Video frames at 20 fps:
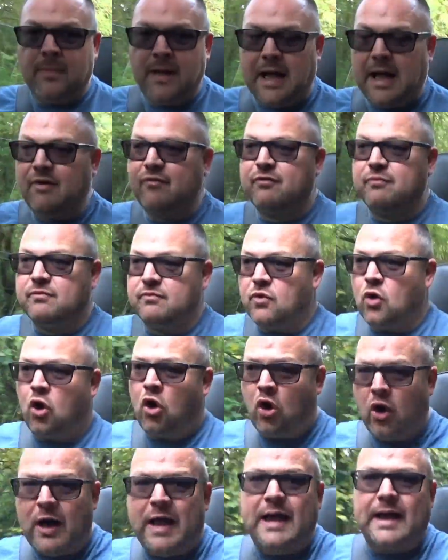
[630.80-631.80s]
have
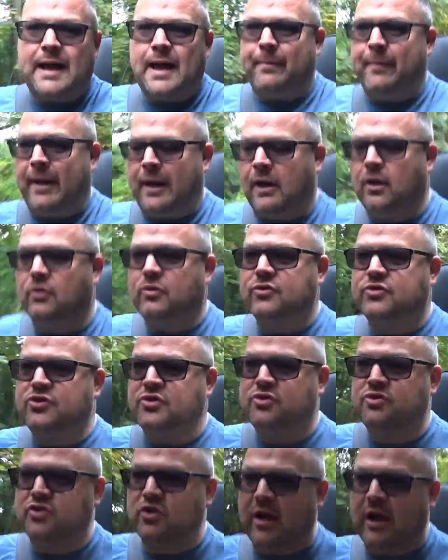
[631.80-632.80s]
hot air coming out as
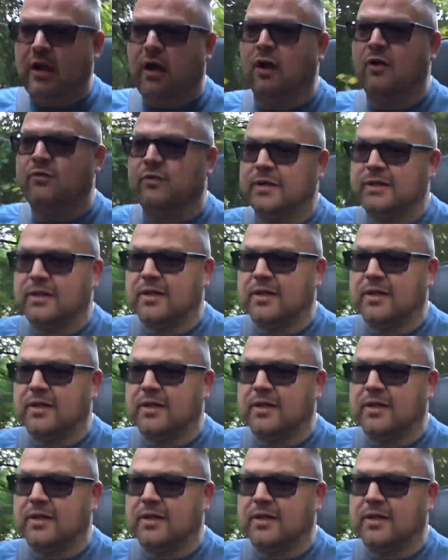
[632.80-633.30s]
soon as you get halfway